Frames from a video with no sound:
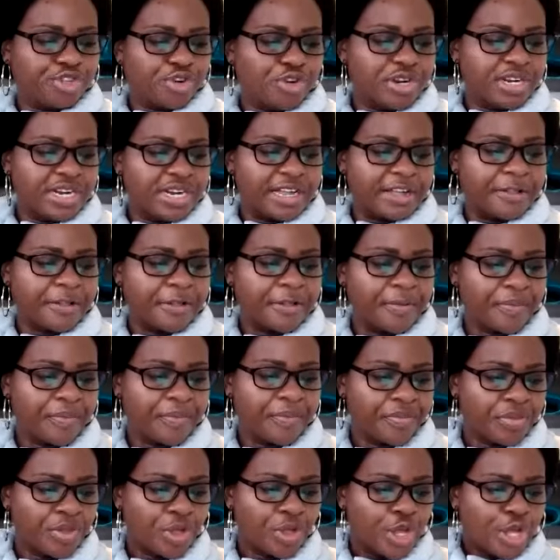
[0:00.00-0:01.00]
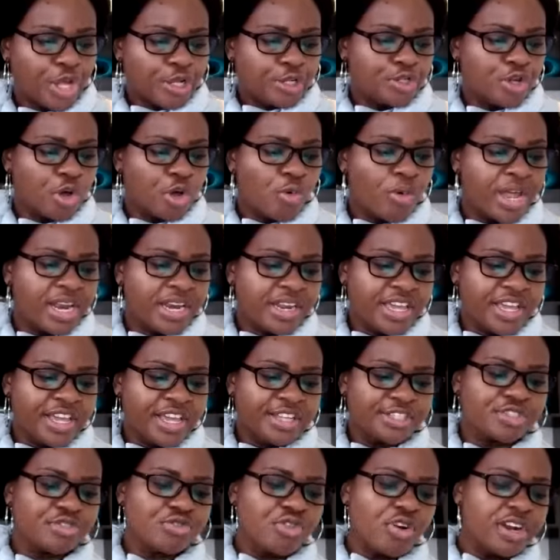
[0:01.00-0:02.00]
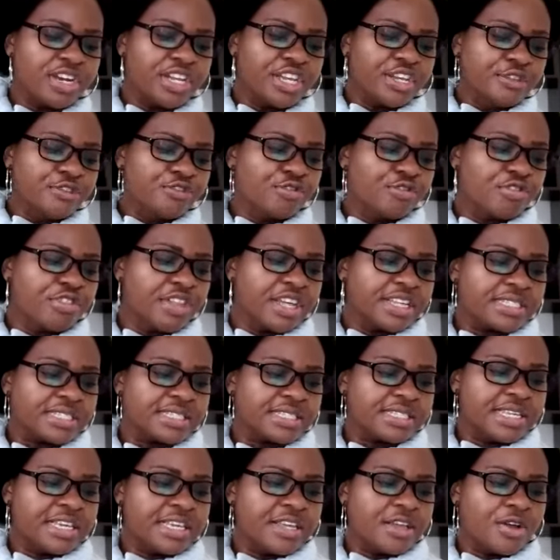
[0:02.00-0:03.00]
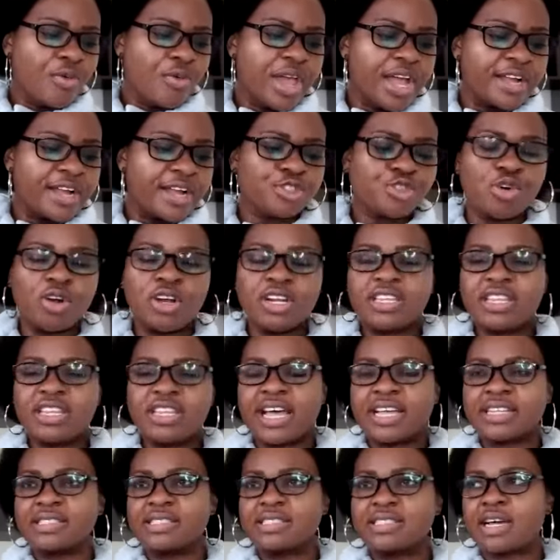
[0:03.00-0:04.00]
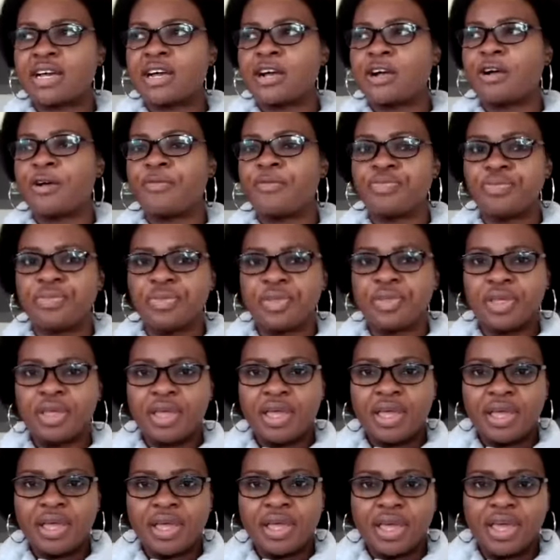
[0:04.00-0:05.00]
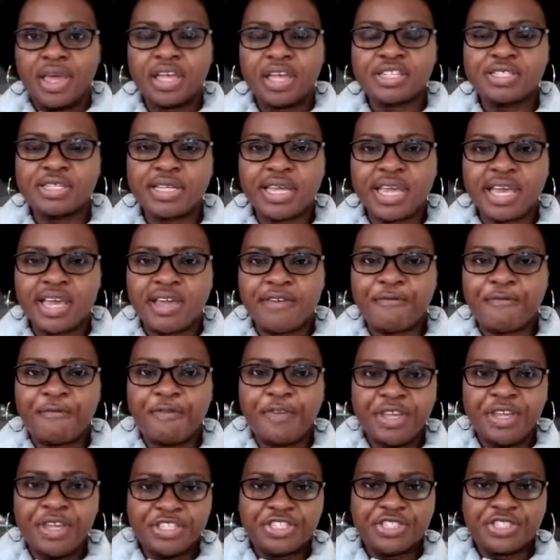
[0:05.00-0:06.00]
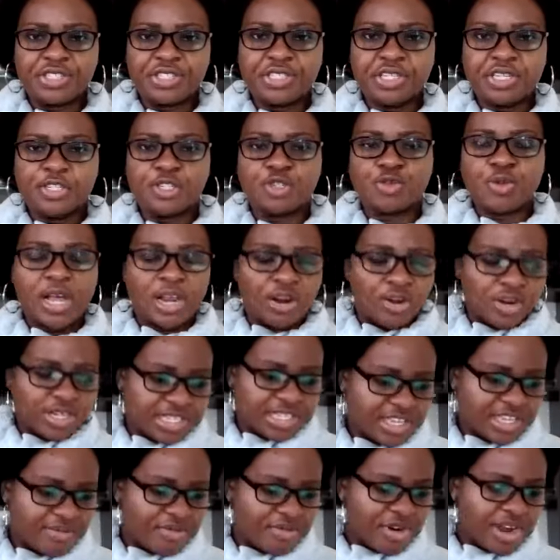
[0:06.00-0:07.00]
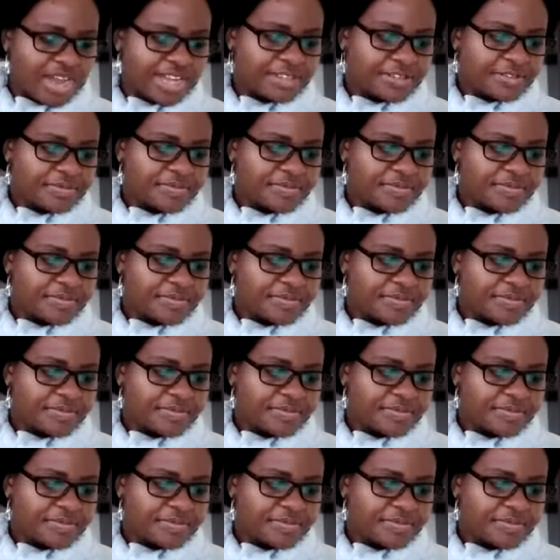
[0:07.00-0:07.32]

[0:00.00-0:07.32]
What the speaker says: Jonah. So when he is thrown into the sea, we are told that as a fish swallowed him, right?